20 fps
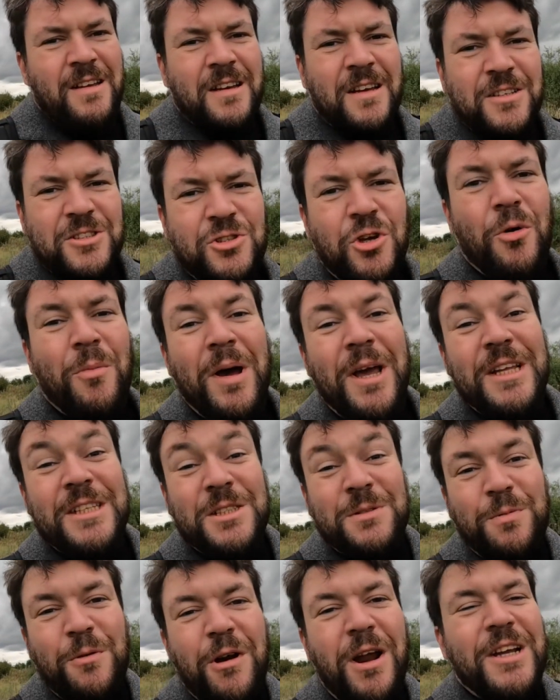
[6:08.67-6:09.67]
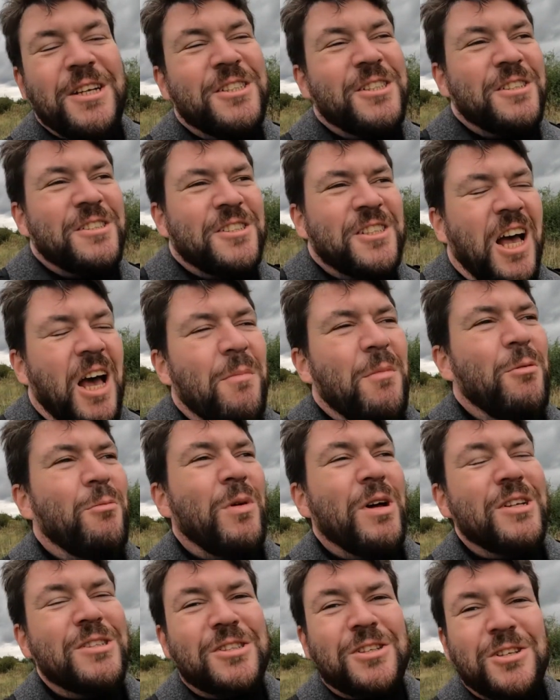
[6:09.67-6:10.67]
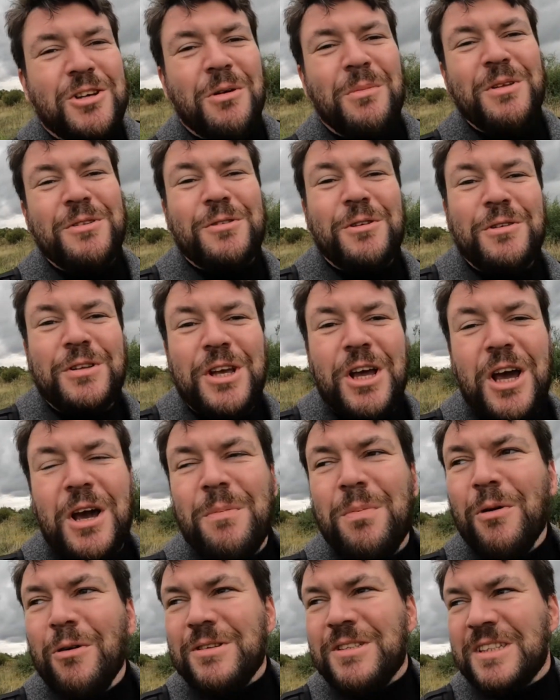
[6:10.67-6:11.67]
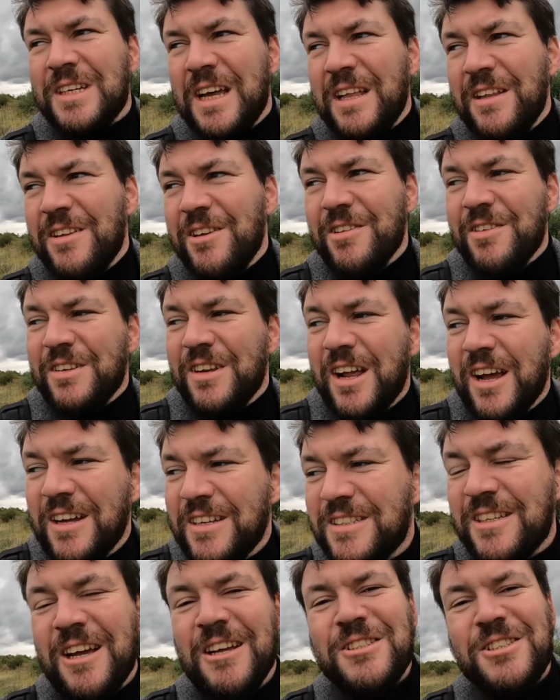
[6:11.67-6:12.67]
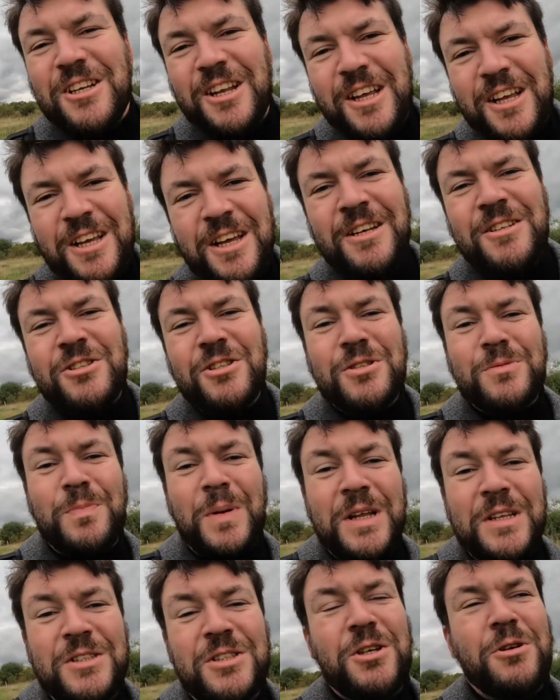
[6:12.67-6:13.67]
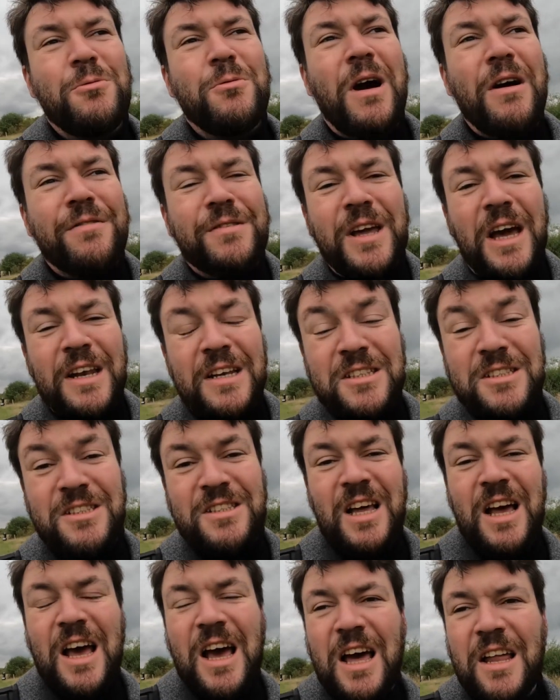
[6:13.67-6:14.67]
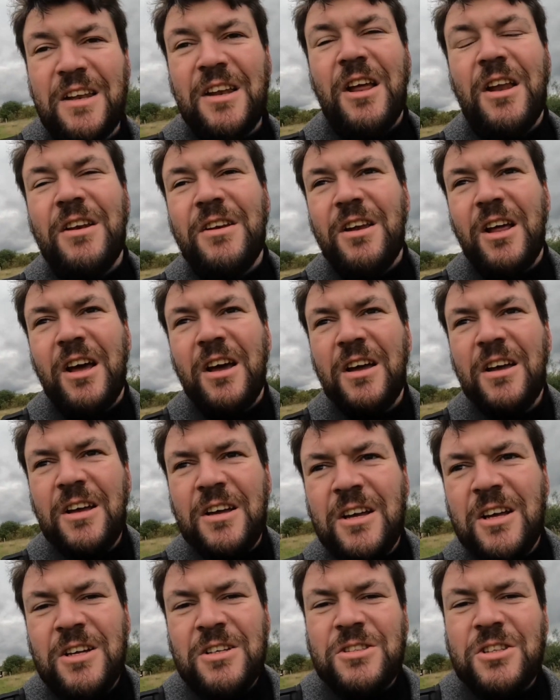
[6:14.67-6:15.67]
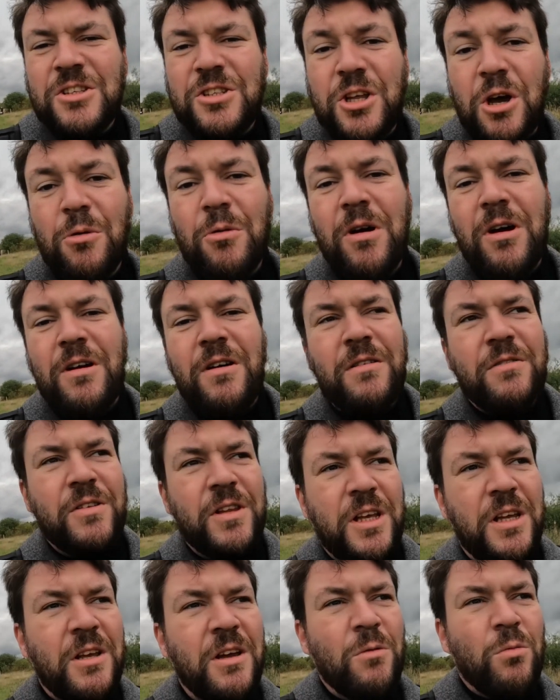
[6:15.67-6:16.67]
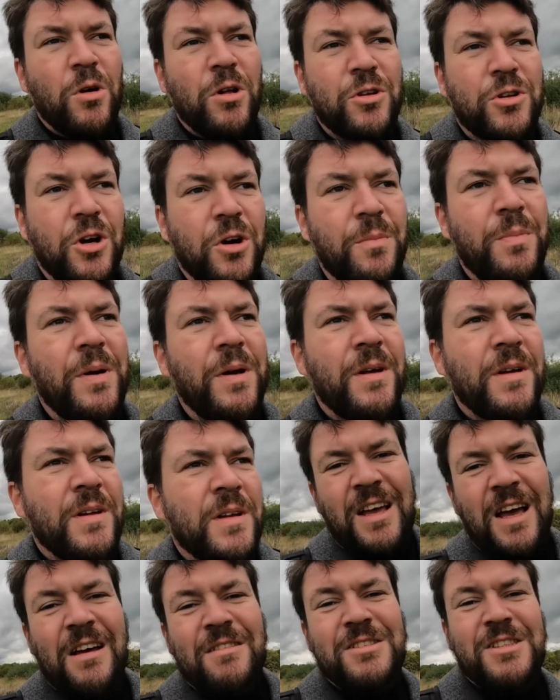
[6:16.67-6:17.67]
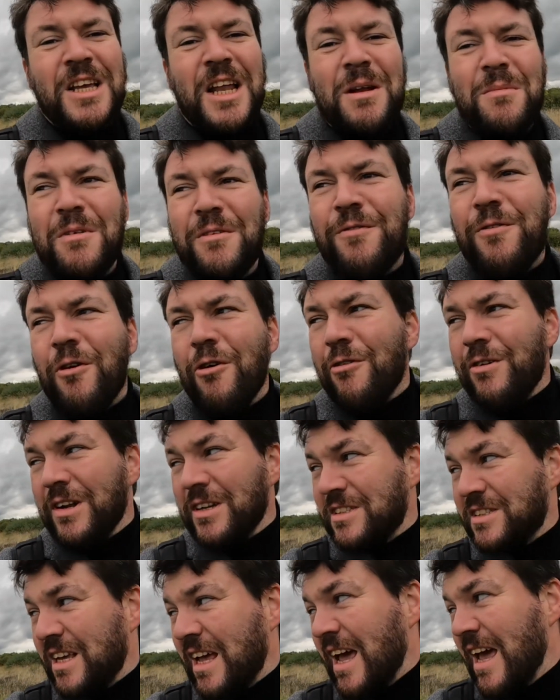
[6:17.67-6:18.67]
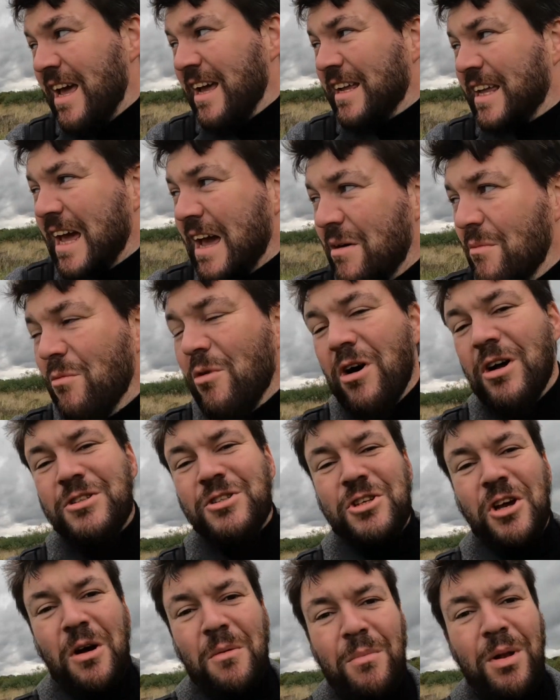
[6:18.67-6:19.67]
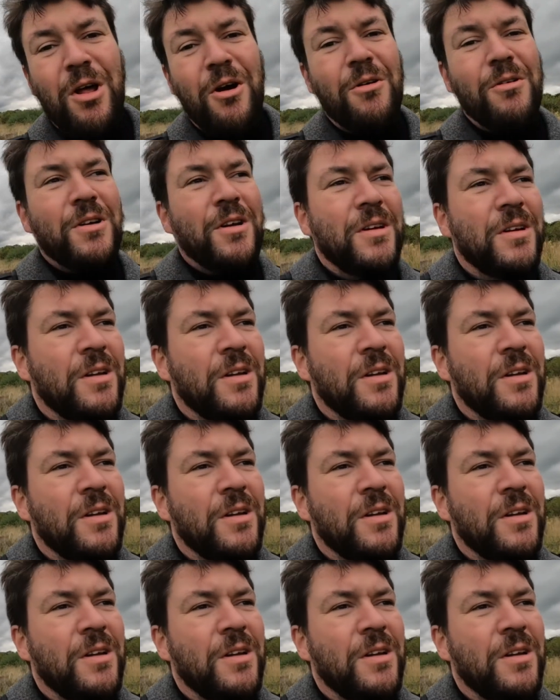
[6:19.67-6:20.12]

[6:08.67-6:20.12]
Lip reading: I saw my inspiration, Simon Wilson, coming through the airport again the other night, actually. Just been to Afghanistan and to Doha for the World Cup. I've said it before and I'll say it again, what a top bloke.